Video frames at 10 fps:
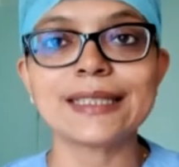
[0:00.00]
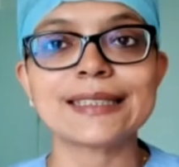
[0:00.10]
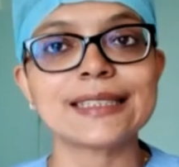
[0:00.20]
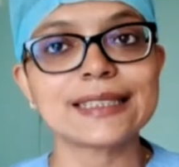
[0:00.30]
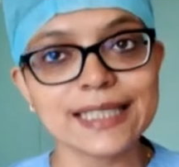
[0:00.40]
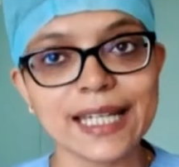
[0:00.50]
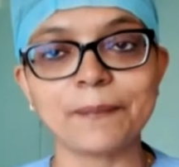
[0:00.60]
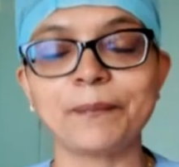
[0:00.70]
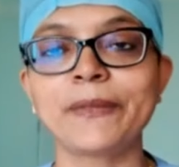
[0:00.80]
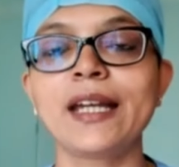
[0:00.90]
is the same.
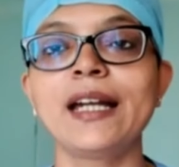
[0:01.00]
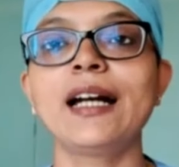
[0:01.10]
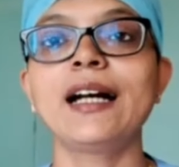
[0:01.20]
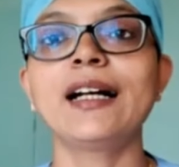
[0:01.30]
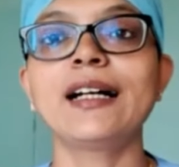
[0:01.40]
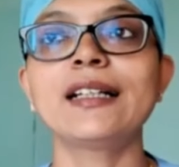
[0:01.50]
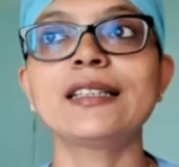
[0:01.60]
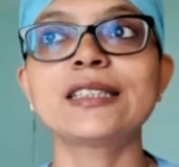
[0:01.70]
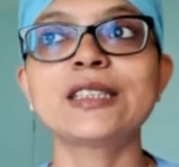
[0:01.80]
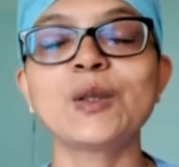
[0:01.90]
Uh,
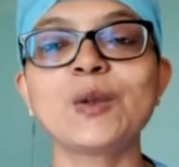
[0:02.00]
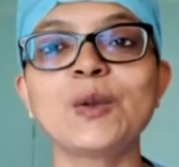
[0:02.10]
so